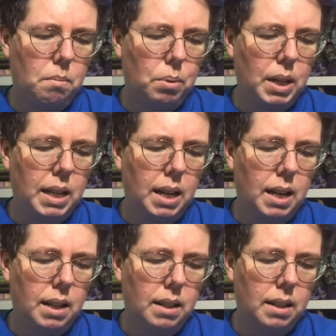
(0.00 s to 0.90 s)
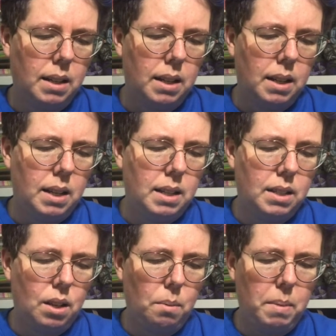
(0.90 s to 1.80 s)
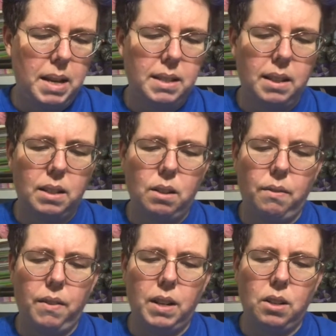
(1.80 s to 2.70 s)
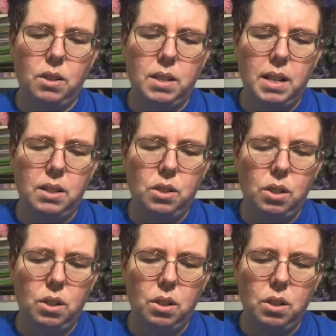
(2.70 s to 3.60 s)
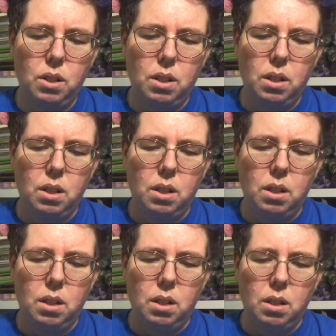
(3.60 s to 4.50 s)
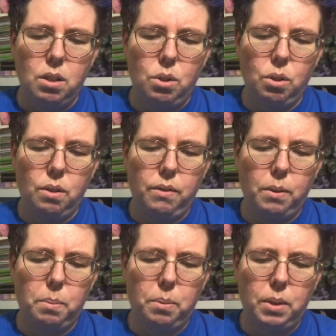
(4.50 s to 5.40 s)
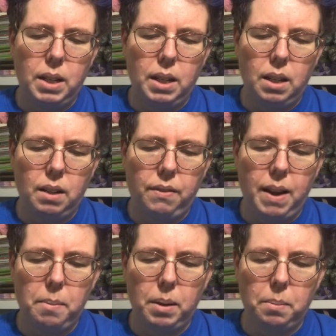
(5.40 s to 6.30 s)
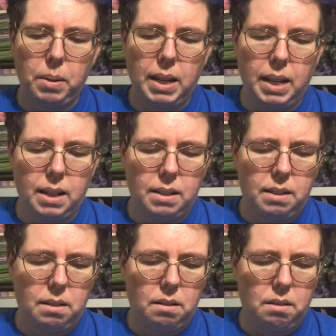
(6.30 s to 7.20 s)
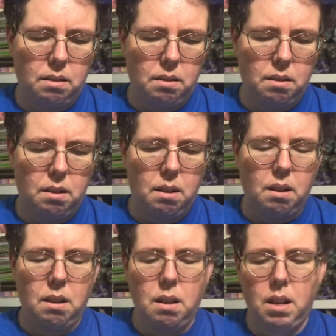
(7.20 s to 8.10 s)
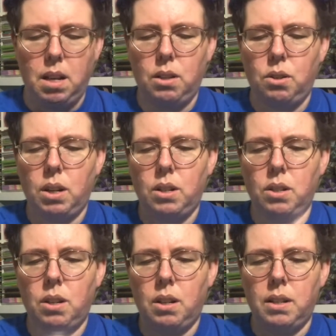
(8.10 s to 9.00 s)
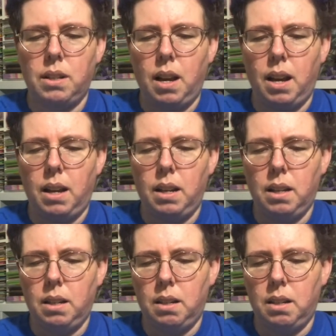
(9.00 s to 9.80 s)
pre-cut. It's so basic, so fun. Your essential tool for pre fabric pre-cuts. Instructions are inside.